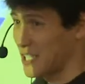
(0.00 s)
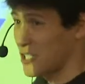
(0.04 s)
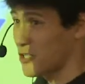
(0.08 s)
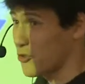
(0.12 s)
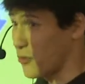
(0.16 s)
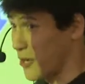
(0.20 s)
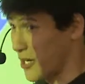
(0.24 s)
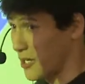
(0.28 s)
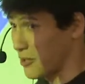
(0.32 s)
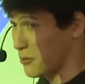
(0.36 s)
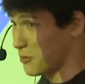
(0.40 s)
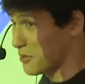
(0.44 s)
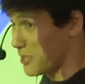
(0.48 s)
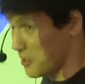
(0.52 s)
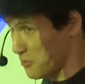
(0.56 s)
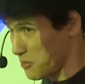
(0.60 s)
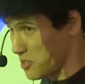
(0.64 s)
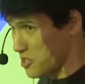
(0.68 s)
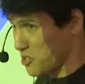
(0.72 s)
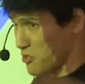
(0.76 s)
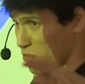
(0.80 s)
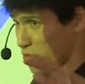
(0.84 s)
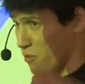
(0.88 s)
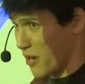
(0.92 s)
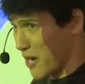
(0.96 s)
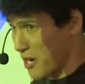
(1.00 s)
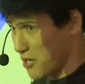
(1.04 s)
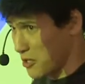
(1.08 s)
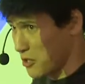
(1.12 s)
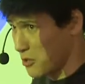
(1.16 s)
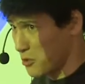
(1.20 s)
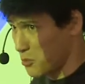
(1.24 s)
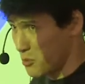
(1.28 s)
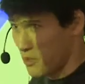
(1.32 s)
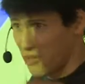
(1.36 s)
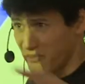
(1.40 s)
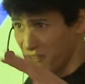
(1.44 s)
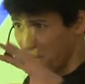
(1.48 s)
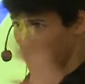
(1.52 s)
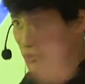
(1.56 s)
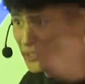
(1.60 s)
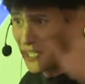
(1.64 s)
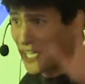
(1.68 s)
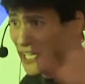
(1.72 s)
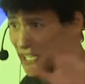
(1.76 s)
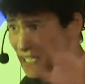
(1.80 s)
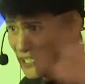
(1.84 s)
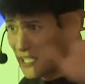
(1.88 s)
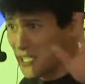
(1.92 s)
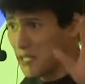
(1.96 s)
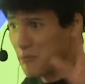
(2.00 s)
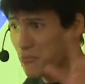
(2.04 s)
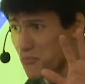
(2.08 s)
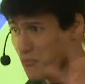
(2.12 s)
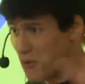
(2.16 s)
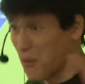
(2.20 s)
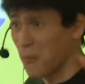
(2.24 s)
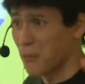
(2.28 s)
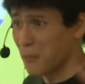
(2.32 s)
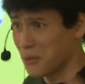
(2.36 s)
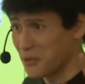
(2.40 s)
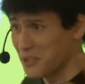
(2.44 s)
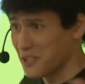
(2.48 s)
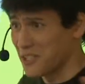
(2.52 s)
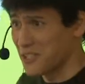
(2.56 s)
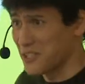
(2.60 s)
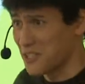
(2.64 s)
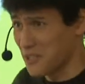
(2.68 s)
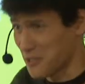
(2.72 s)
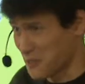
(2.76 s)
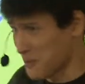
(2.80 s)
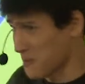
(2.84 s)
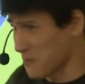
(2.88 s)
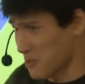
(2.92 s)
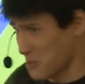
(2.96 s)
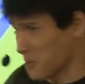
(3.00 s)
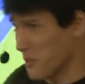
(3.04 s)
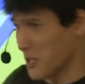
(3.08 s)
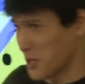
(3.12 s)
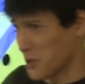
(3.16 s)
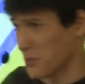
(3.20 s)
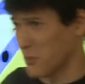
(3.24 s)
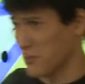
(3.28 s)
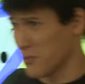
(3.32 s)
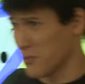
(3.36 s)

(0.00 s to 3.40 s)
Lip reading: triangle. That means triangle without any properties, special